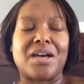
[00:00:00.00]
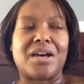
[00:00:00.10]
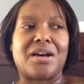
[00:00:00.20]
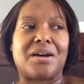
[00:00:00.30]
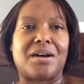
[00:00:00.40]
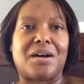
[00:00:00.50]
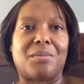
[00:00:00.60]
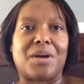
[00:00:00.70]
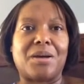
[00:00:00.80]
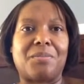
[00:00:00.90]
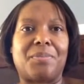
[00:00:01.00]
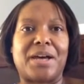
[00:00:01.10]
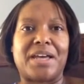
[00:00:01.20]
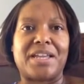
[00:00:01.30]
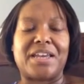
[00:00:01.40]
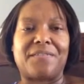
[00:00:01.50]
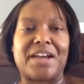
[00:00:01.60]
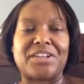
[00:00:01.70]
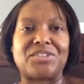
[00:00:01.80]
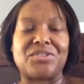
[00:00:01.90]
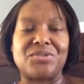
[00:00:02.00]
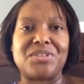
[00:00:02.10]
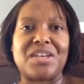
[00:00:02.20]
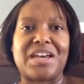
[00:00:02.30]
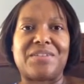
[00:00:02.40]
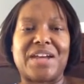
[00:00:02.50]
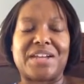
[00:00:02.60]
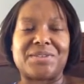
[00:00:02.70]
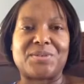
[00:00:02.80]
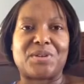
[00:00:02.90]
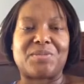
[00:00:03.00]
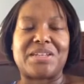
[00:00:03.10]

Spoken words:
But if I choose to have ice cream,